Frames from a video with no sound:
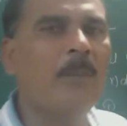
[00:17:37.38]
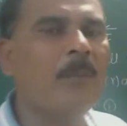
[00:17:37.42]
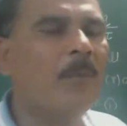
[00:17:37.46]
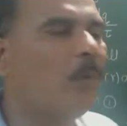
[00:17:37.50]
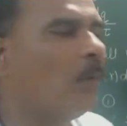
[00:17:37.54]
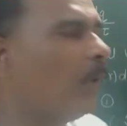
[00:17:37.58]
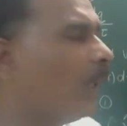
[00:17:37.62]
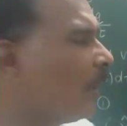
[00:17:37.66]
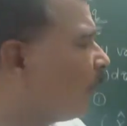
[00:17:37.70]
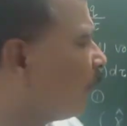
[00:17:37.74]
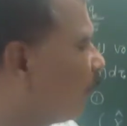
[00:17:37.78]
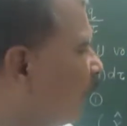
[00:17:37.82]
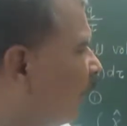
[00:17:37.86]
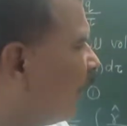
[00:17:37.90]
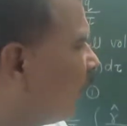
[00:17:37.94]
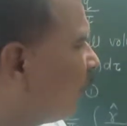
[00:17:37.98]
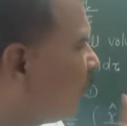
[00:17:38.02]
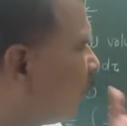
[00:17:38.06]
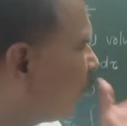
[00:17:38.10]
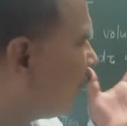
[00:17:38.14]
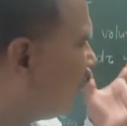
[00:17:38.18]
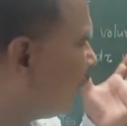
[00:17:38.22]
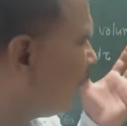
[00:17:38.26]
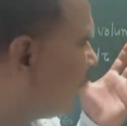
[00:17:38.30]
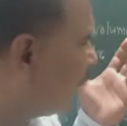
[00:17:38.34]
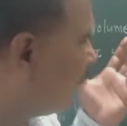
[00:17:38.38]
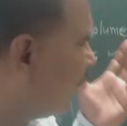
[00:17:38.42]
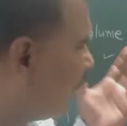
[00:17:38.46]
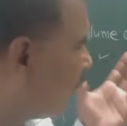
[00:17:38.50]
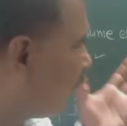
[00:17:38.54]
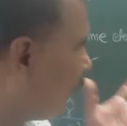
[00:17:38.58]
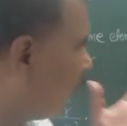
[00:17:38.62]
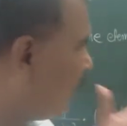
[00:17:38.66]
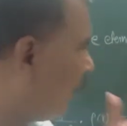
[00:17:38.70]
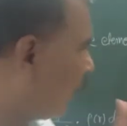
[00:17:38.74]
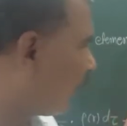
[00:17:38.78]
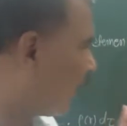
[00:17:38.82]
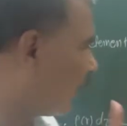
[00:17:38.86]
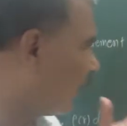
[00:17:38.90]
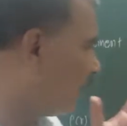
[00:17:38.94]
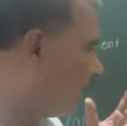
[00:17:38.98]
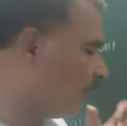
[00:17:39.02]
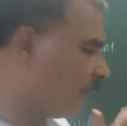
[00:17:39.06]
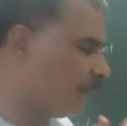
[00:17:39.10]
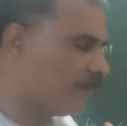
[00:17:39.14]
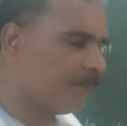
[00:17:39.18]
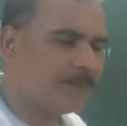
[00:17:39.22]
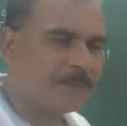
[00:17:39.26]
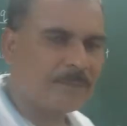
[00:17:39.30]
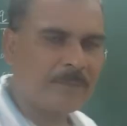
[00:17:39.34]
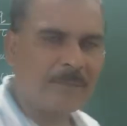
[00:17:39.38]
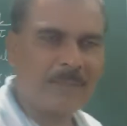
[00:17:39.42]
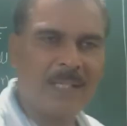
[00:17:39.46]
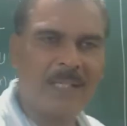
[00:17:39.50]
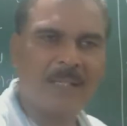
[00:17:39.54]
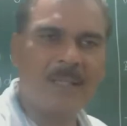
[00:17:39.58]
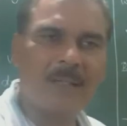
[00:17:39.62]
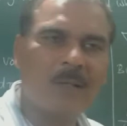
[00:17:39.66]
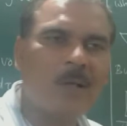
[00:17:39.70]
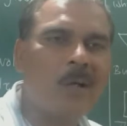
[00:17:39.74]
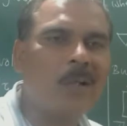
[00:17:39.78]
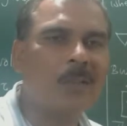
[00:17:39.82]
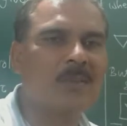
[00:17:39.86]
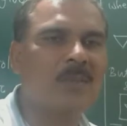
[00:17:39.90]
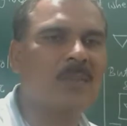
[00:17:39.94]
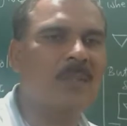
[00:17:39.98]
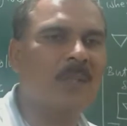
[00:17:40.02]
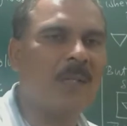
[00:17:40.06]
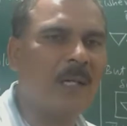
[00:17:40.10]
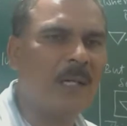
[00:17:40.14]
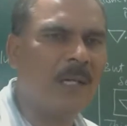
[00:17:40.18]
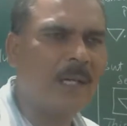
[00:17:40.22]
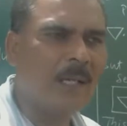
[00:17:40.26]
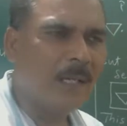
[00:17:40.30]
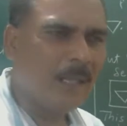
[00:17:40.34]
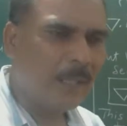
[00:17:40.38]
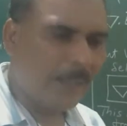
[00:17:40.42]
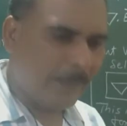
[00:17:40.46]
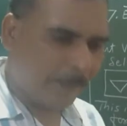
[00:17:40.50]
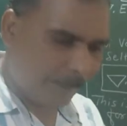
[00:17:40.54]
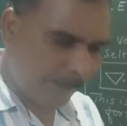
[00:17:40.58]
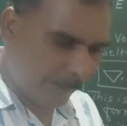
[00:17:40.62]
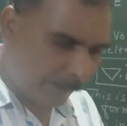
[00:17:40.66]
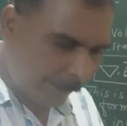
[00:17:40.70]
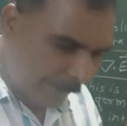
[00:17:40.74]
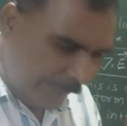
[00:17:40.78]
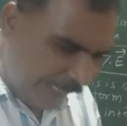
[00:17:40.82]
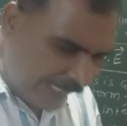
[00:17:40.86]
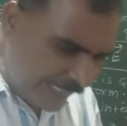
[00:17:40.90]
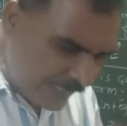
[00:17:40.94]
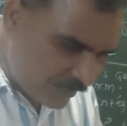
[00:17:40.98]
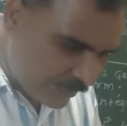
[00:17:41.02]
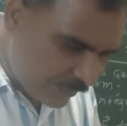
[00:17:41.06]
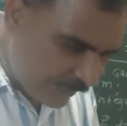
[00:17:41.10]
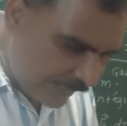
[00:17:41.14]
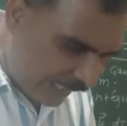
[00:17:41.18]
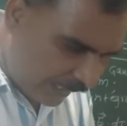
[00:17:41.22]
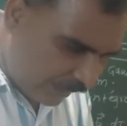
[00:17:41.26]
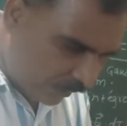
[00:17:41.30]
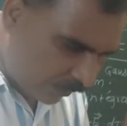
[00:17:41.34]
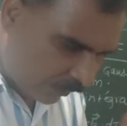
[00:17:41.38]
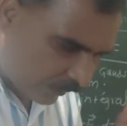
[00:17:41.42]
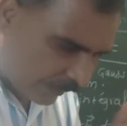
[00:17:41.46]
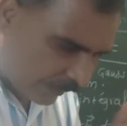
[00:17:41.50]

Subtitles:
what we have to consider for the Gauss law? Means we have